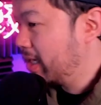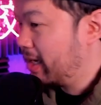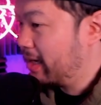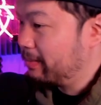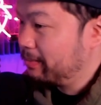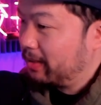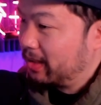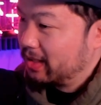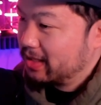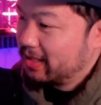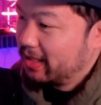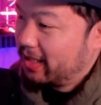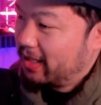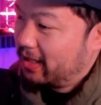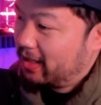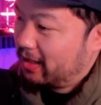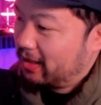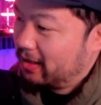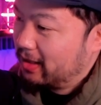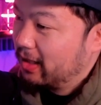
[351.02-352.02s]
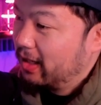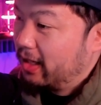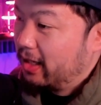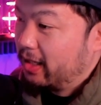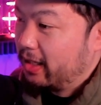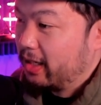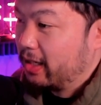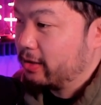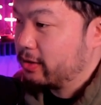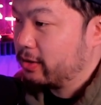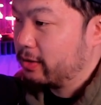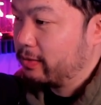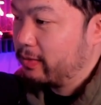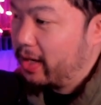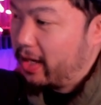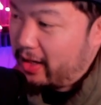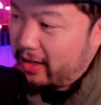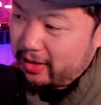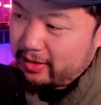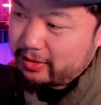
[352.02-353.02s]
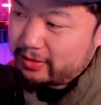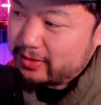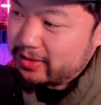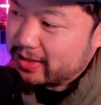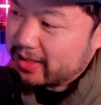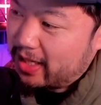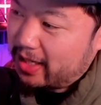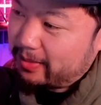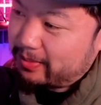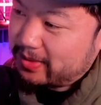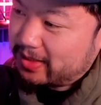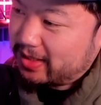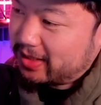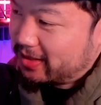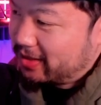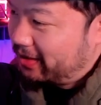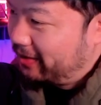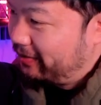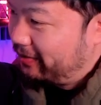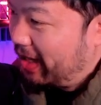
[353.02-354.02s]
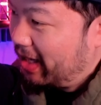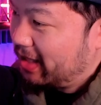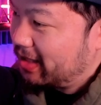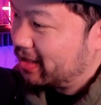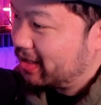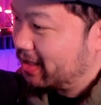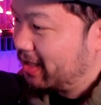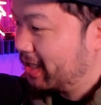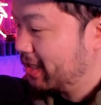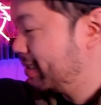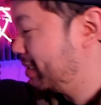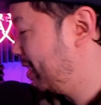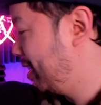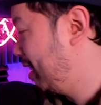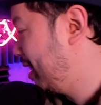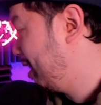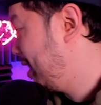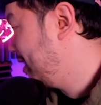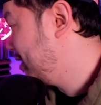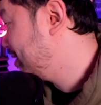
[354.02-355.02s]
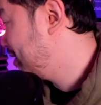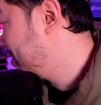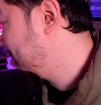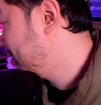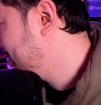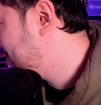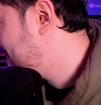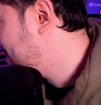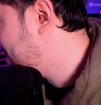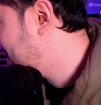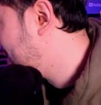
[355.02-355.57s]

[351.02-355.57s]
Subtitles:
got Montiel, you got Terrer, who's got a potential of 86. You got Jesus, who's